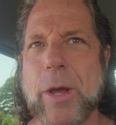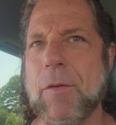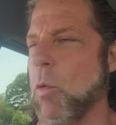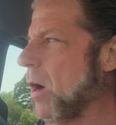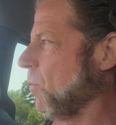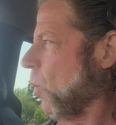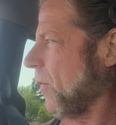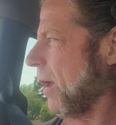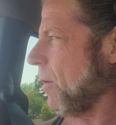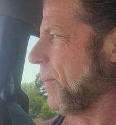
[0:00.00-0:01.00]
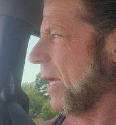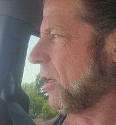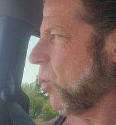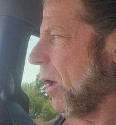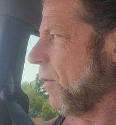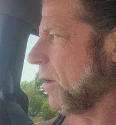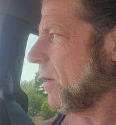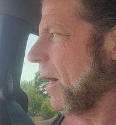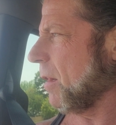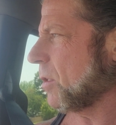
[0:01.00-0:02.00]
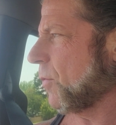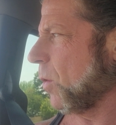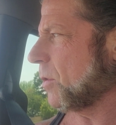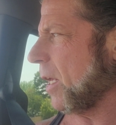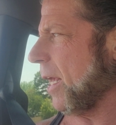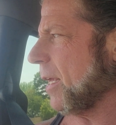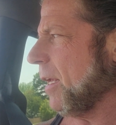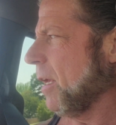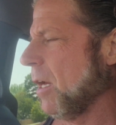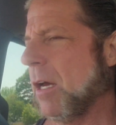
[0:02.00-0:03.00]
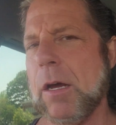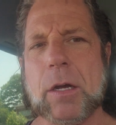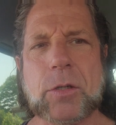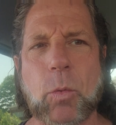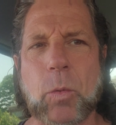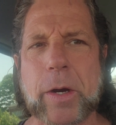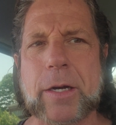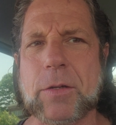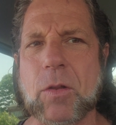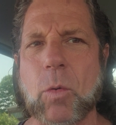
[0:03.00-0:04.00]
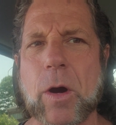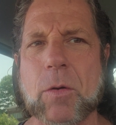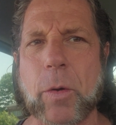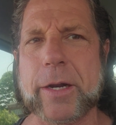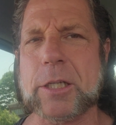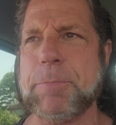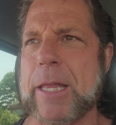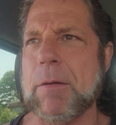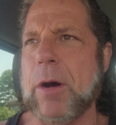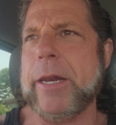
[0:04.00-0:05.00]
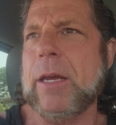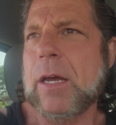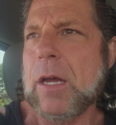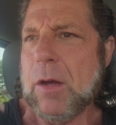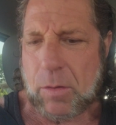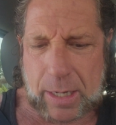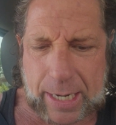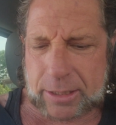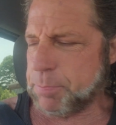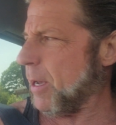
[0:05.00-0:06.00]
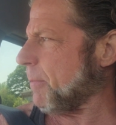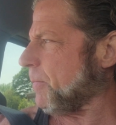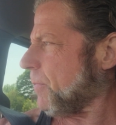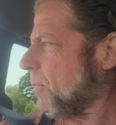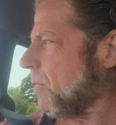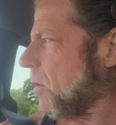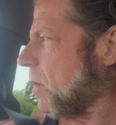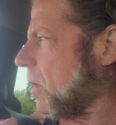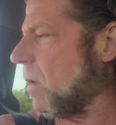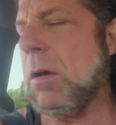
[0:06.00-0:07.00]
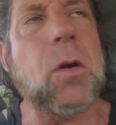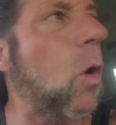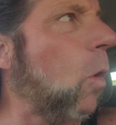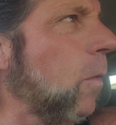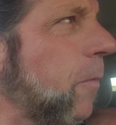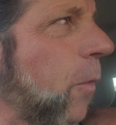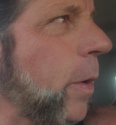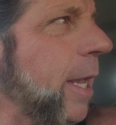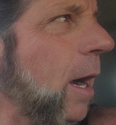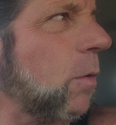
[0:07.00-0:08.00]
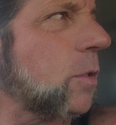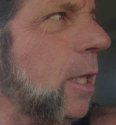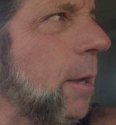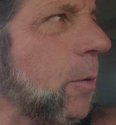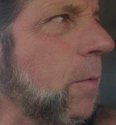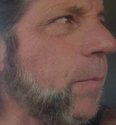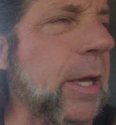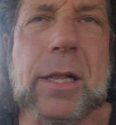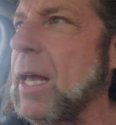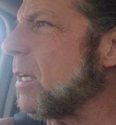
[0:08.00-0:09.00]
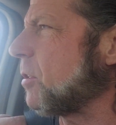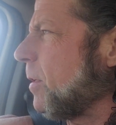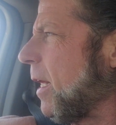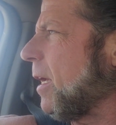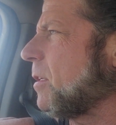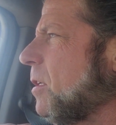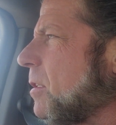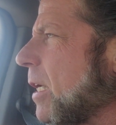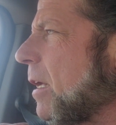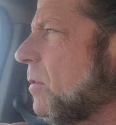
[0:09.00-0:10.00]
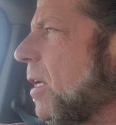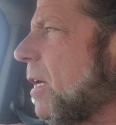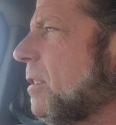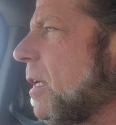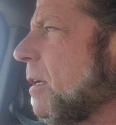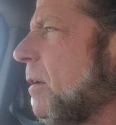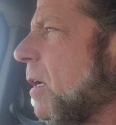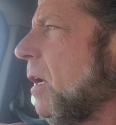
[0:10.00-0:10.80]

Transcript: we have one, one that we paid $1,200 for, it's a Higgy. So we're, we're gonna do the work, we're gonna spend the money. I spent over 40 hours labor in the last three days, dyno testing,